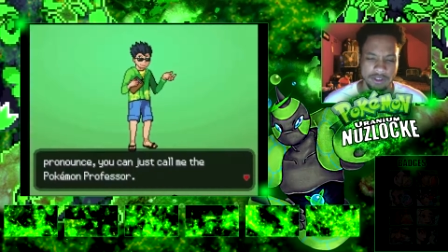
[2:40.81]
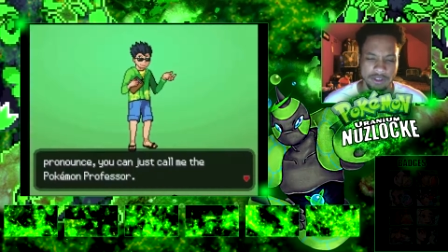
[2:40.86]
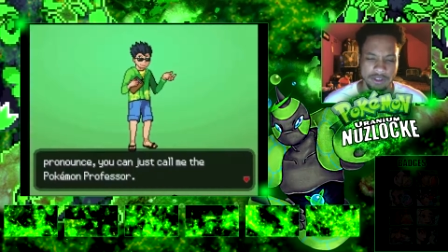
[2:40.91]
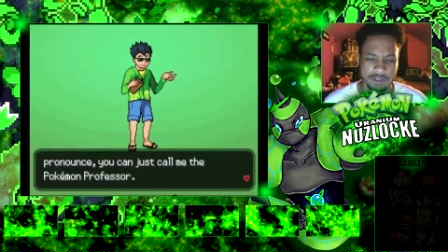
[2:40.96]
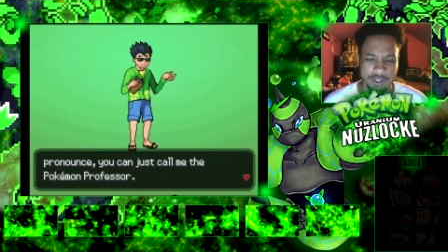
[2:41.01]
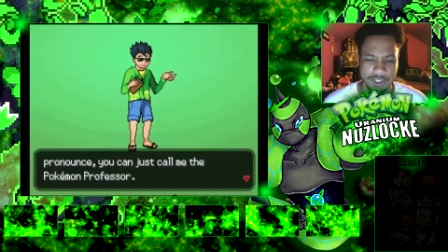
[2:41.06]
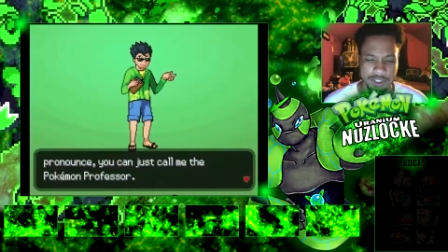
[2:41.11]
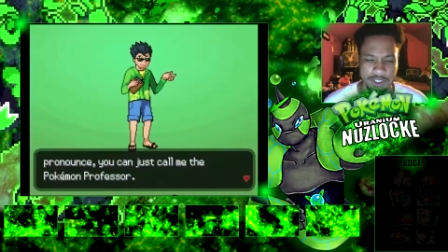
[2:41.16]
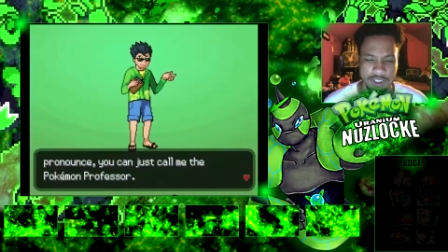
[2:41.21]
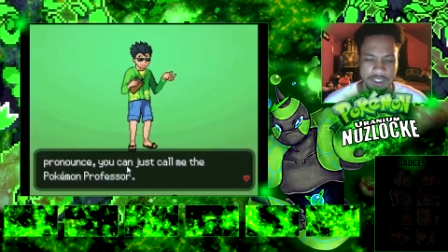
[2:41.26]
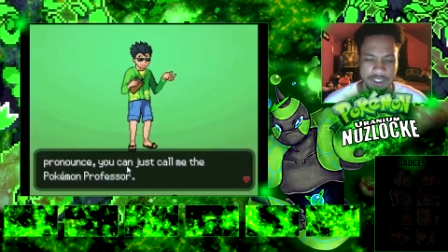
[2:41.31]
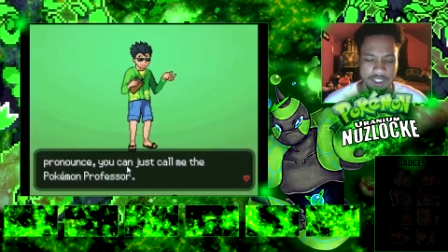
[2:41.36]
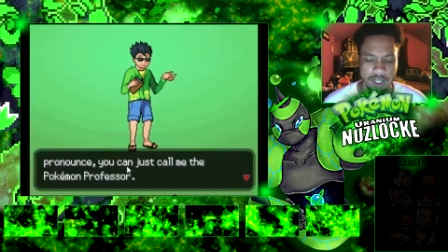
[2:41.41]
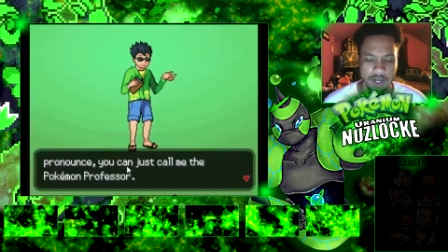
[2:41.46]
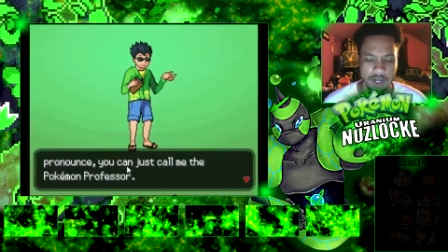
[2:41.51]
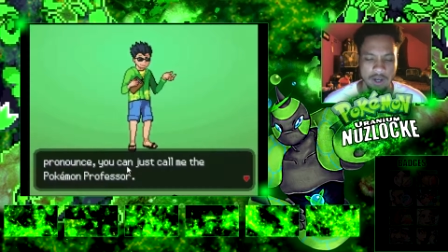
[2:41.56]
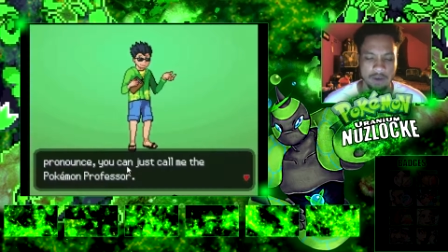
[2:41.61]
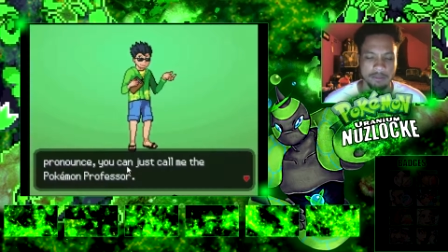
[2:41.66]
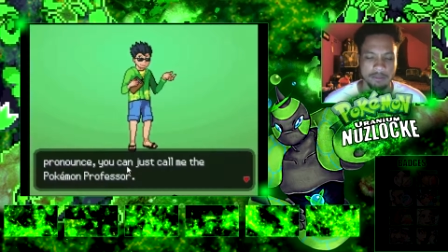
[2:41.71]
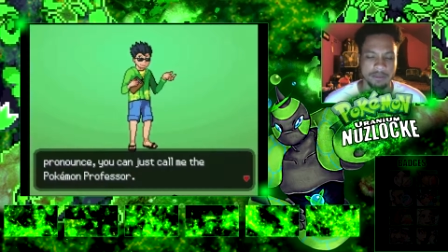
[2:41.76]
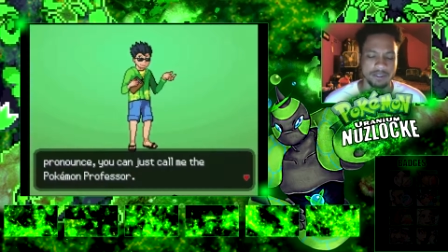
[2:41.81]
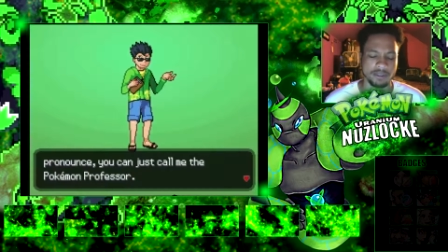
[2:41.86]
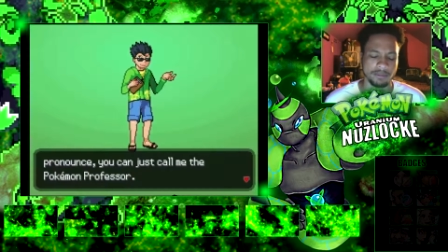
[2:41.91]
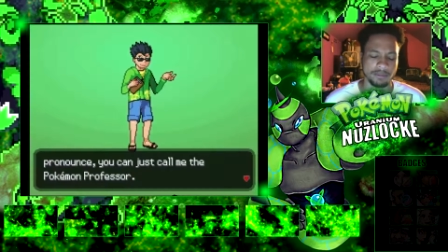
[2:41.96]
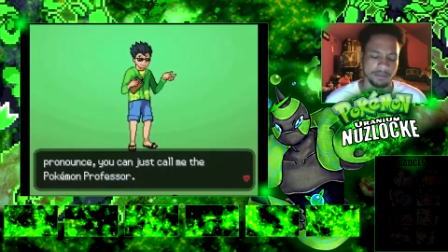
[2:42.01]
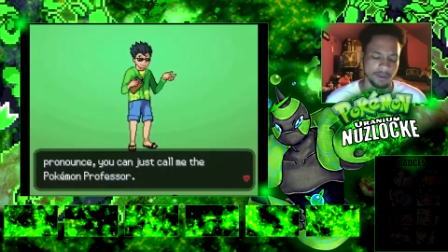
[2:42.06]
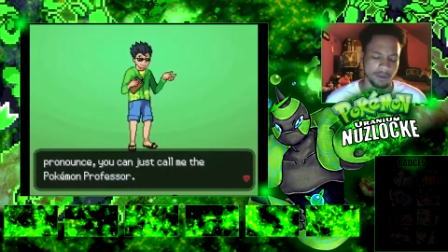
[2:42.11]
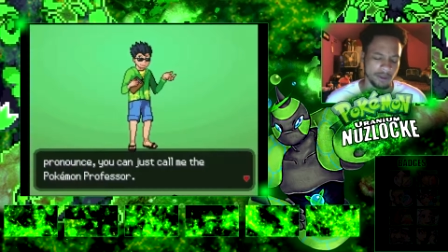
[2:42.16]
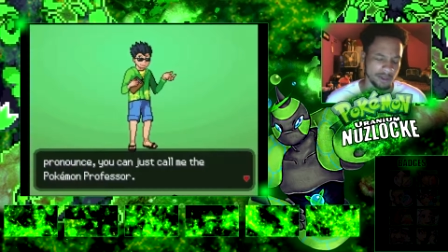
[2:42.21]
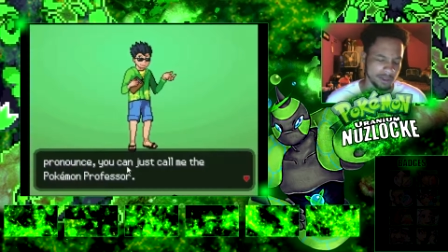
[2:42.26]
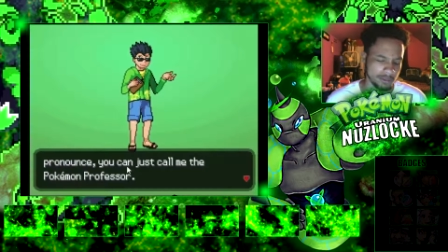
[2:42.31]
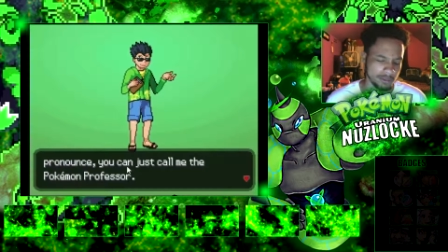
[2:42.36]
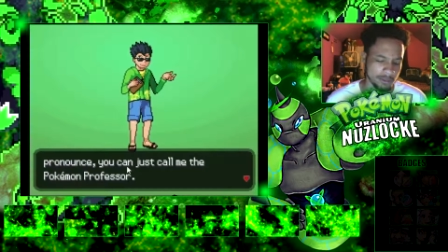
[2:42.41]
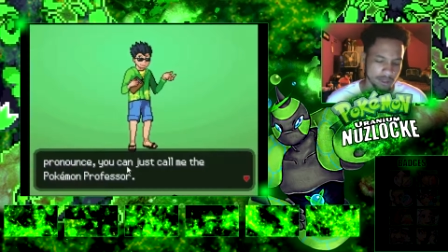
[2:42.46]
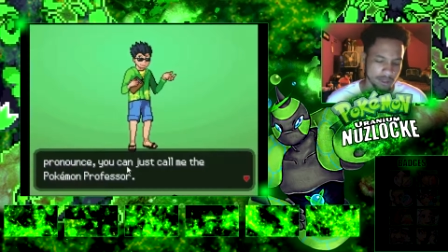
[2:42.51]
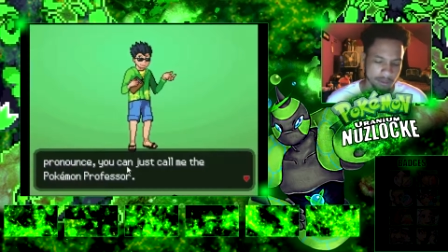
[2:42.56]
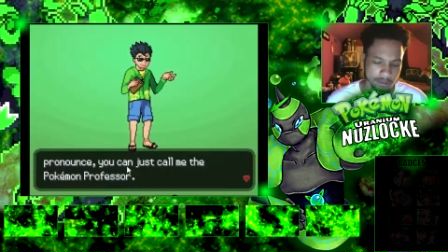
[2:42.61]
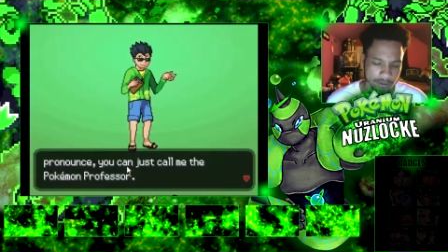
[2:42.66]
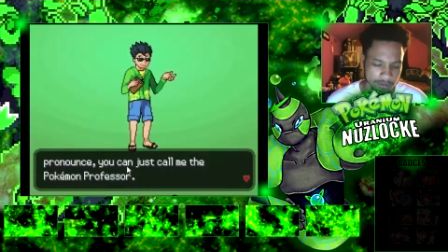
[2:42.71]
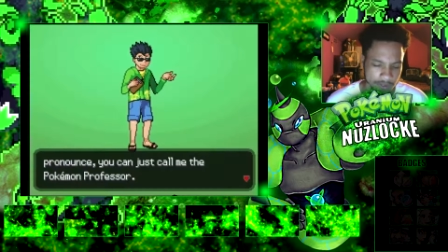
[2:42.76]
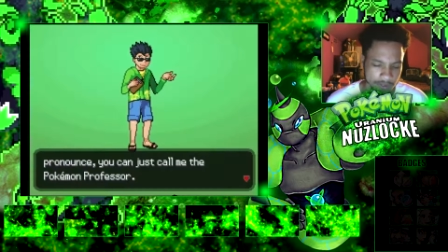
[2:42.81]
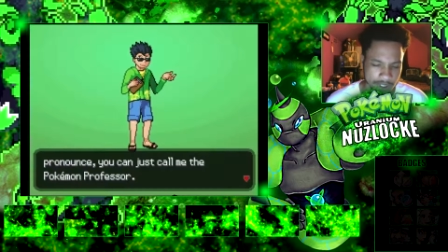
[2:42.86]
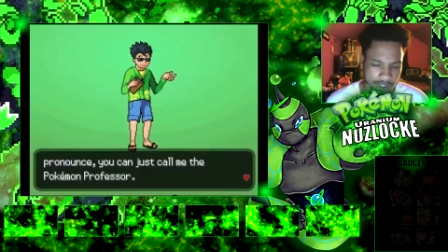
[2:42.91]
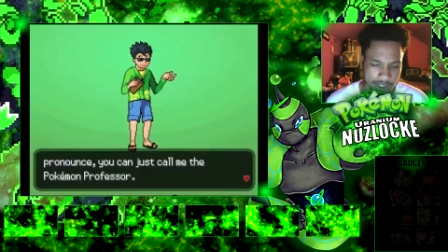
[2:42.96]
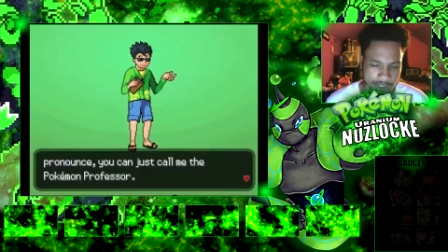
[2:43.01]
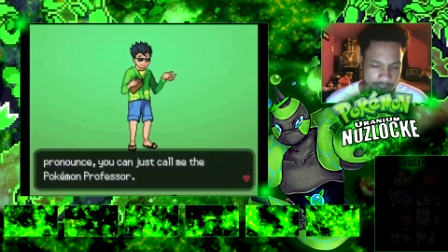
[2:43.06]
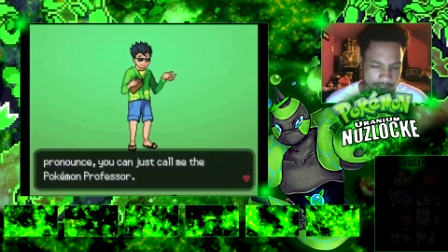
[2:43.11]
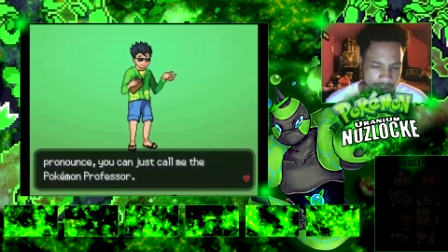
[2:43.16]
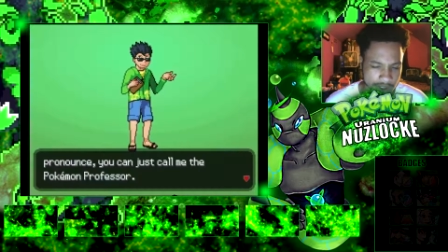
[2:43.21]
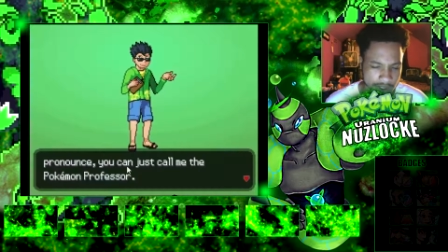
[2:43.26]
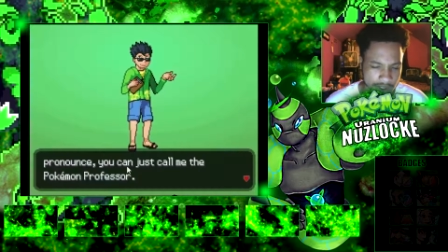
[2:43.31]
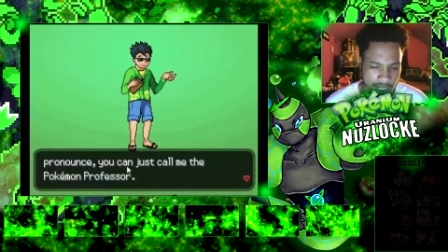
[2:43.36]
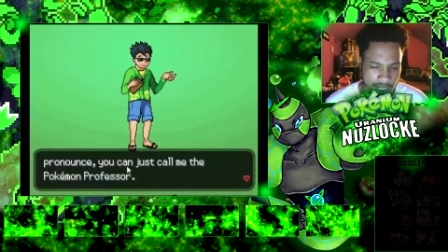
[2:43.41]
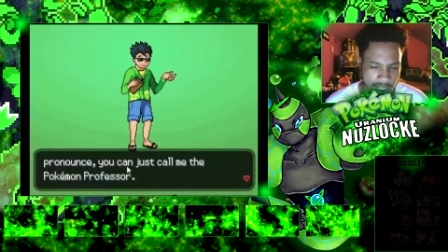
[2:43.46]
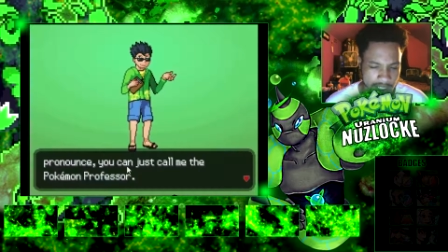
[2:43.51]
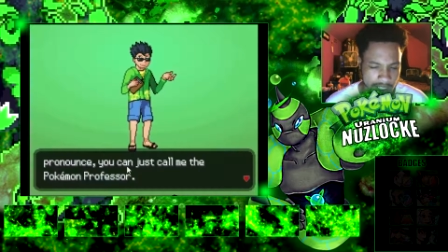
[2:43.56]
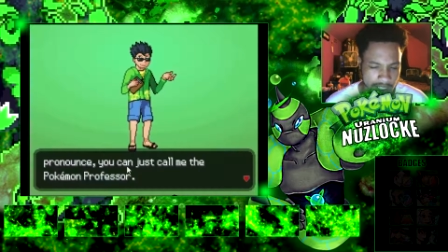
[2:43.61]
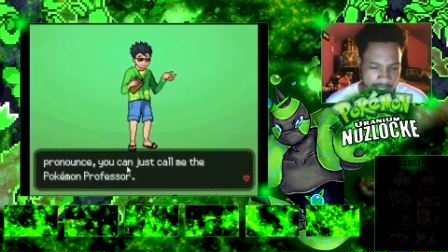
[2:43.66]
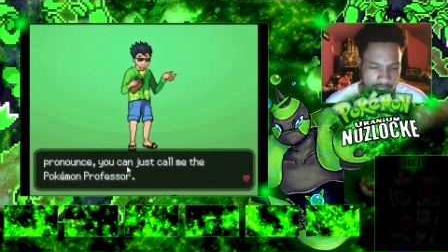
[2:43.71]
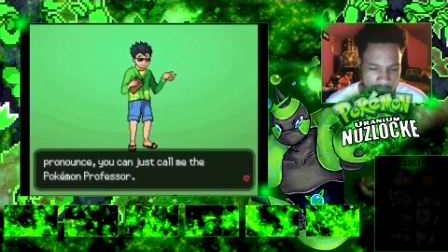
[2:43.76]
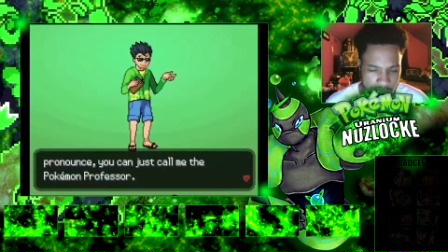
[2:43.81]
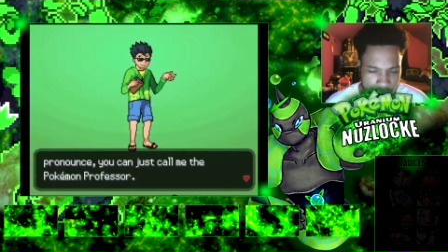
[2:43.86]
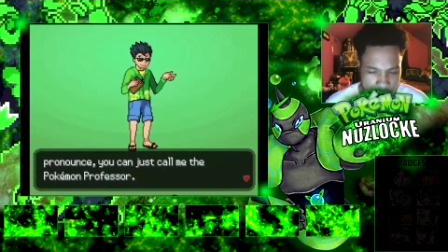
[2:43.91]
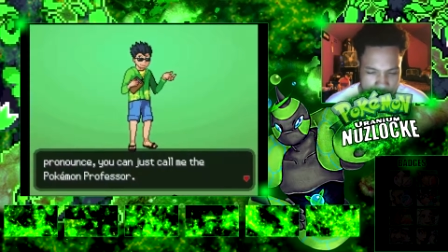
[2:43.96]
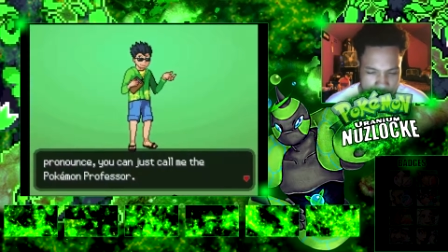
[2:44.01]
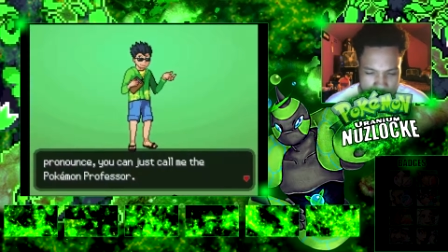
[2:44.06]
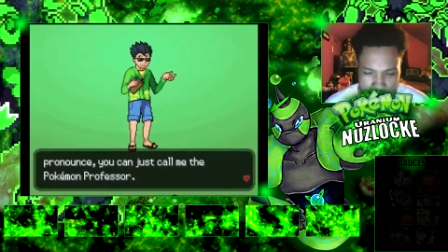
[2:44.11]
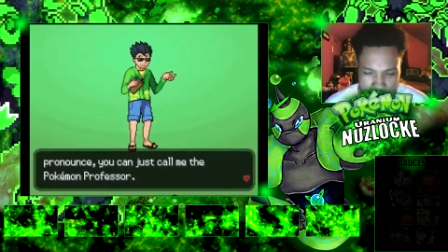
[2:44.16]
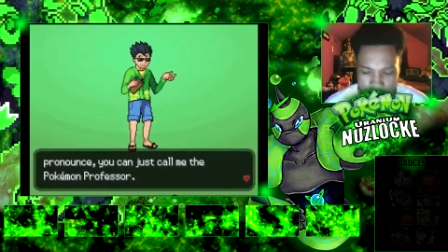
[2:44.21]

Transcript: you can just call me the Pokemon Professor, I guess.